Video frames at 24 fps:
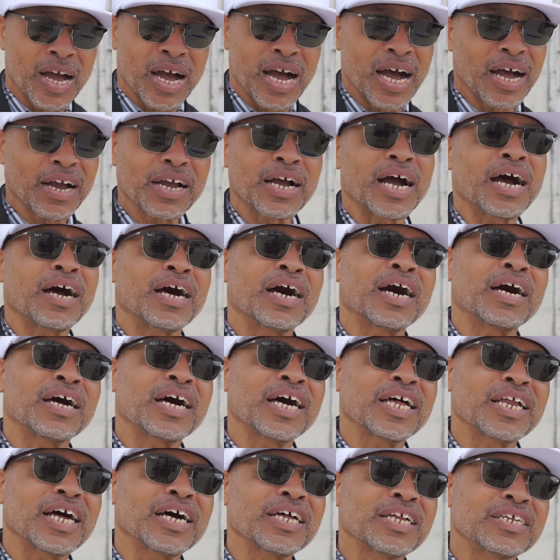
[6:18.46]

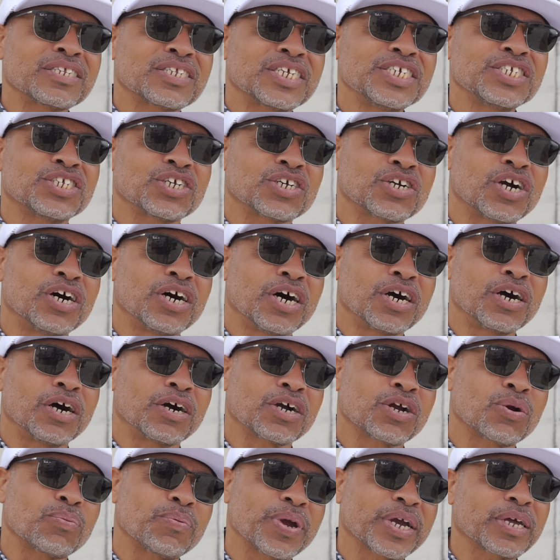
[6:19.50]
I teach a
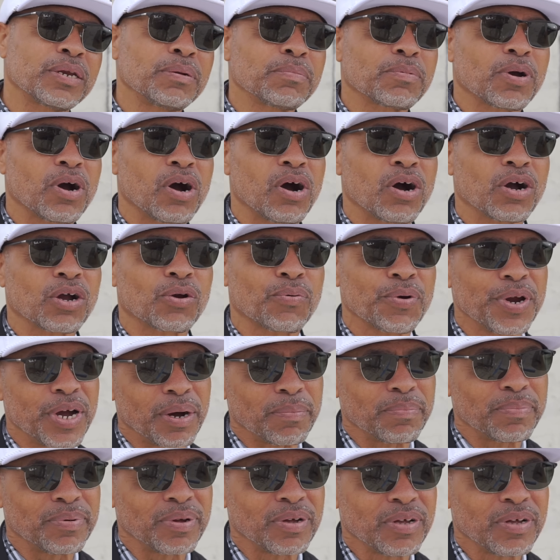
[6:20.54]
curriculum called GRIP.